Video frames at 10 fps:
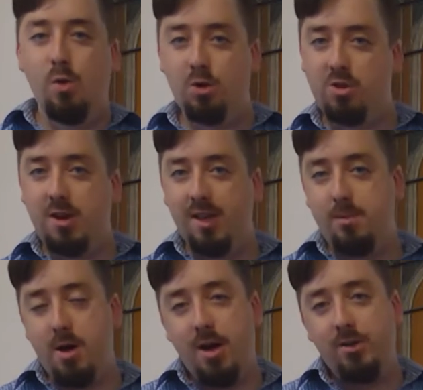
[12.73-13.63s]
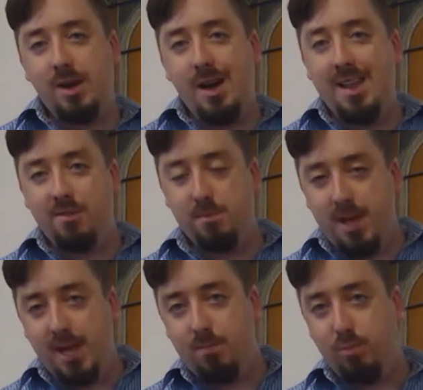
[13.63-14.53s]
We're talking about how God has
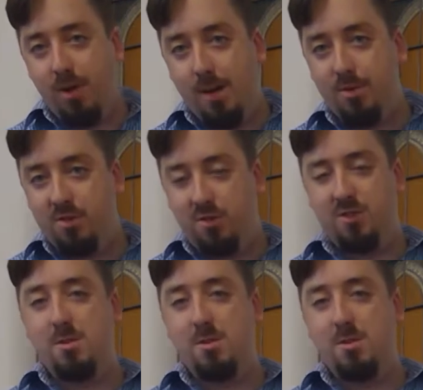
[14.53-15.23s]
made promises